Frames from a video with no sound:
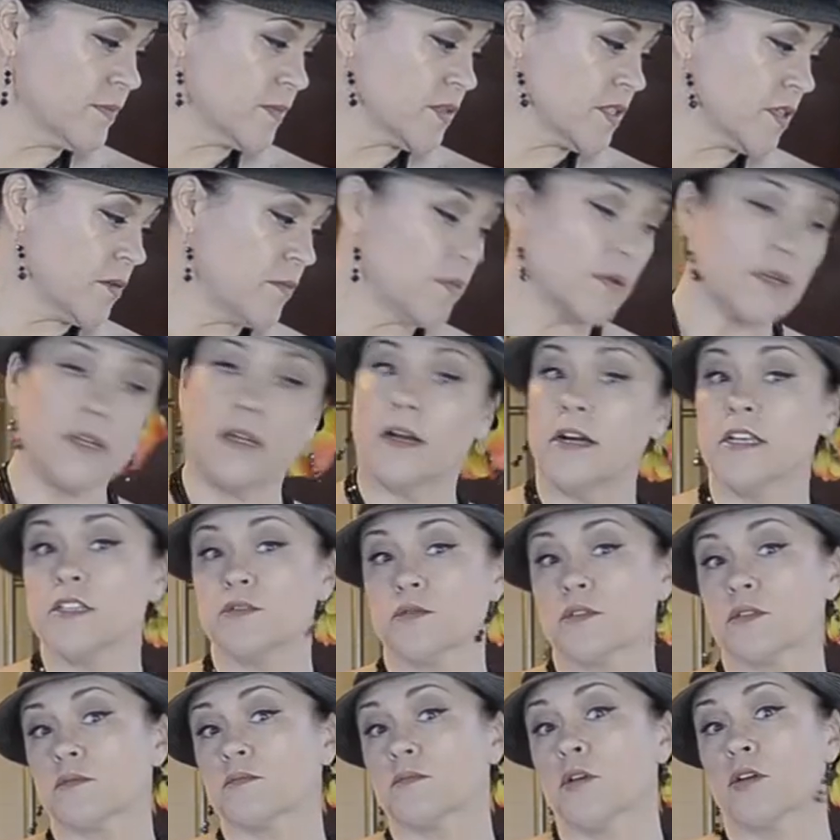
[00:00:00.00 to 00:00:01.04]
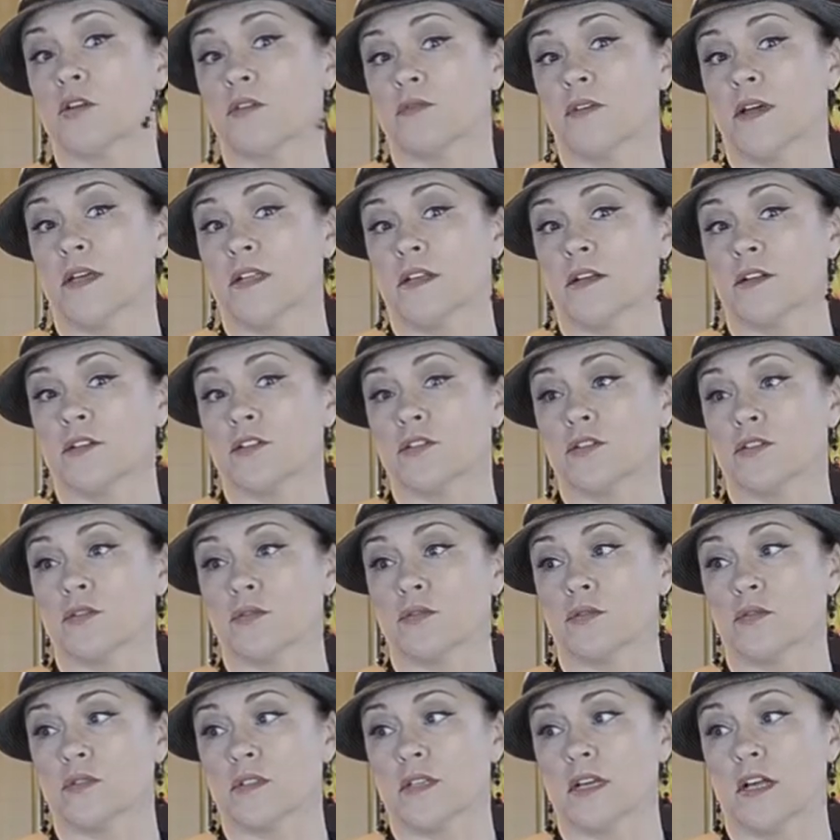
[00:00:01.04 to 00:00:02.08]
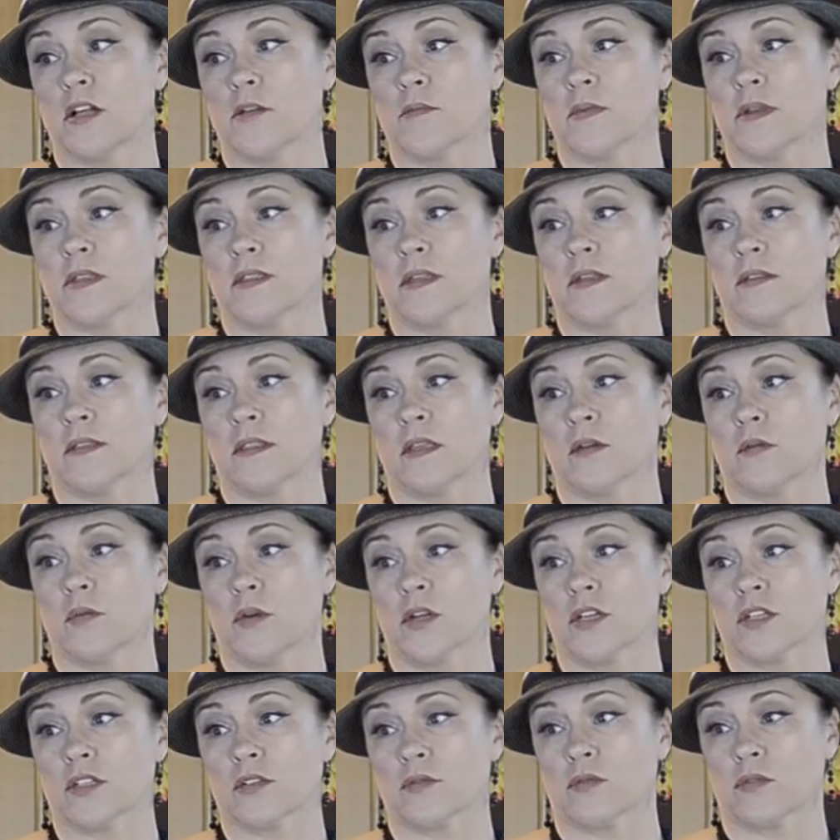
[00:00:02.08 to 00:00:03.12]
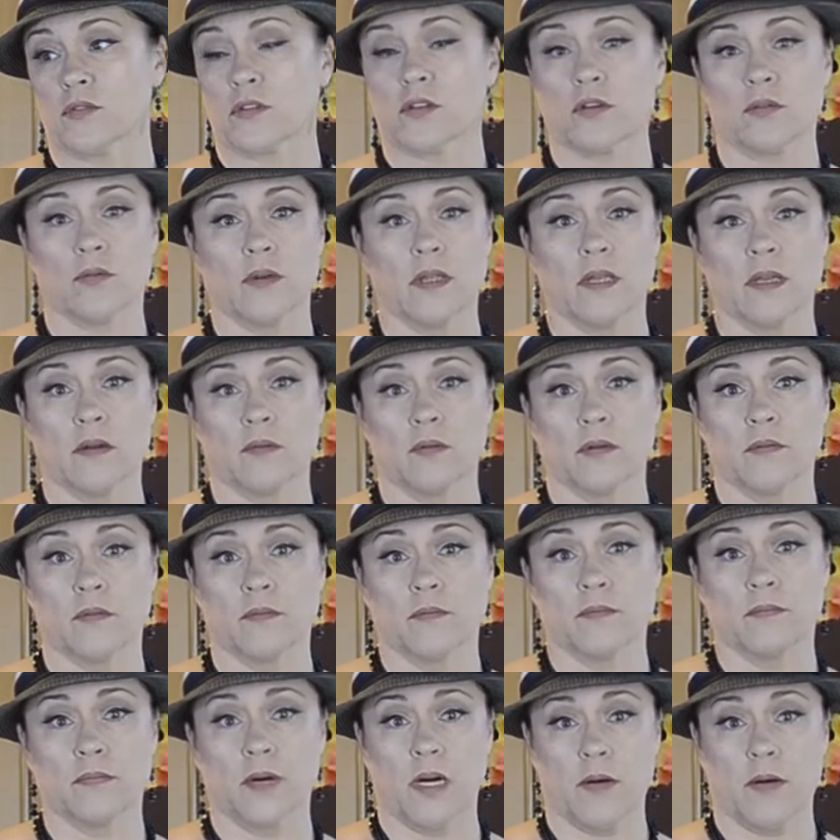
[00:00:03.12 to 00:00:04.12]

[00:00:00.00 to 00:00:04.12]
Somebody else was motivated to tell me that they wished North Korea would